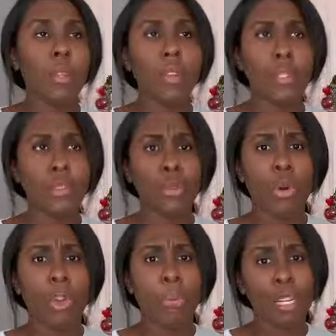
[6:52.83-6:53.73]
let's
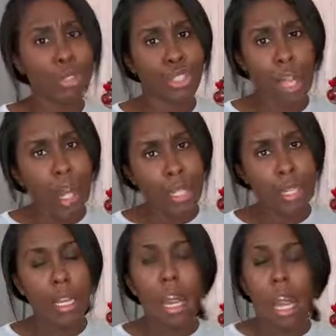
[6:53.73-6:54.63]
talk about
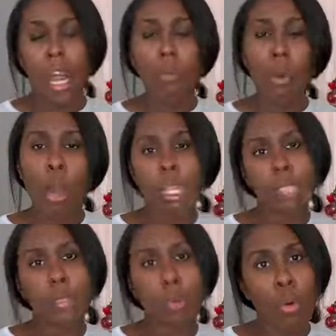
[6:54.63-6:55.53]
Charlotte. I'm quite
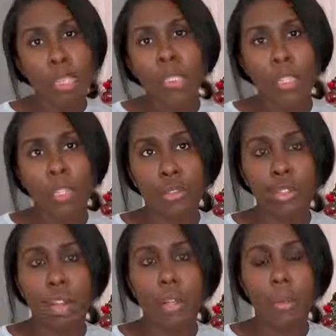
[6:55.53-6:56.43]
disappointed in
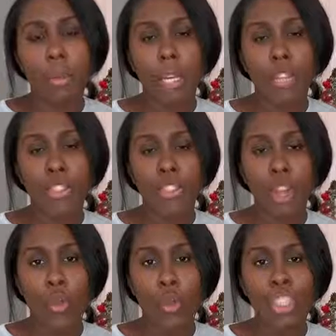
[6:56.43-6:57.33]
Charlotte because, you
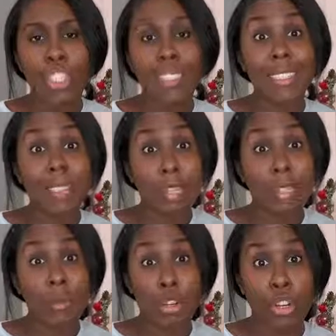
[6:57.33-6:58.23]
know what? She's a
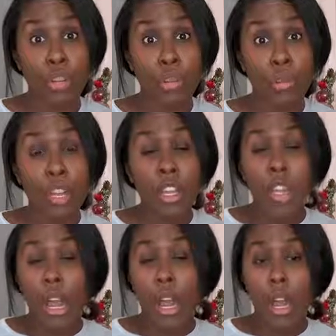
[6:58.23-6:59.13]
sensible girl.
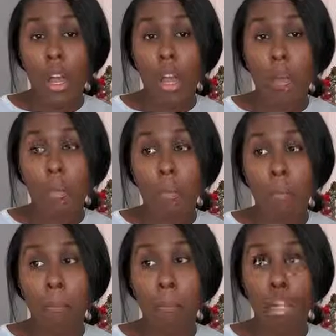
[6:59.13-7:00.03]

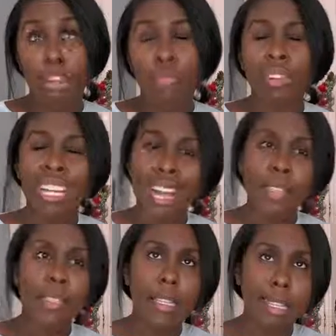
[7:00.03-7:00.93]
But the
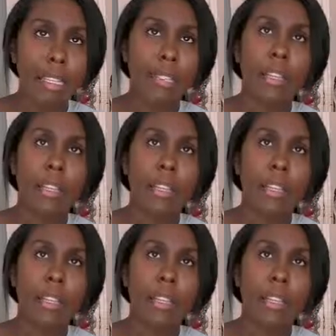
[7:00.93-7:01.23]
reality is,